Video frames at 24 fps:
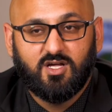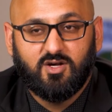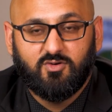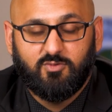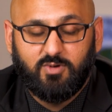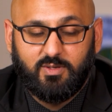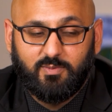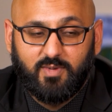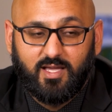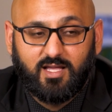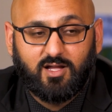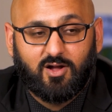
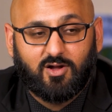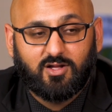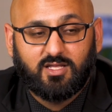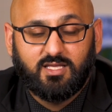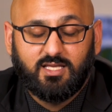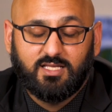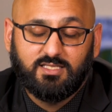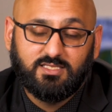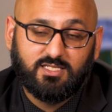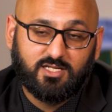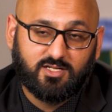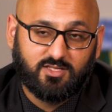We make our
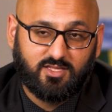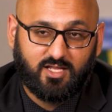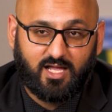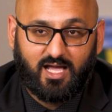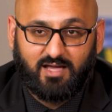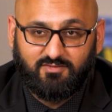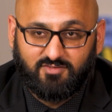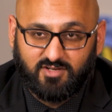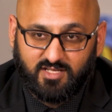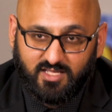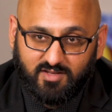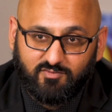kids here the
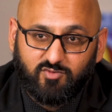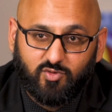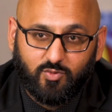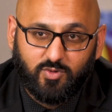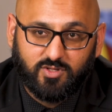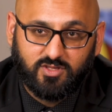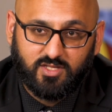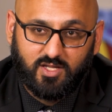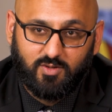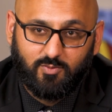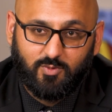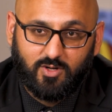advocate for
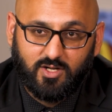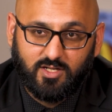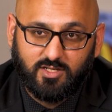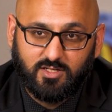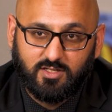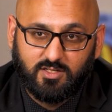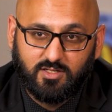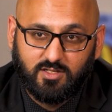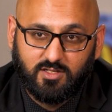what they want.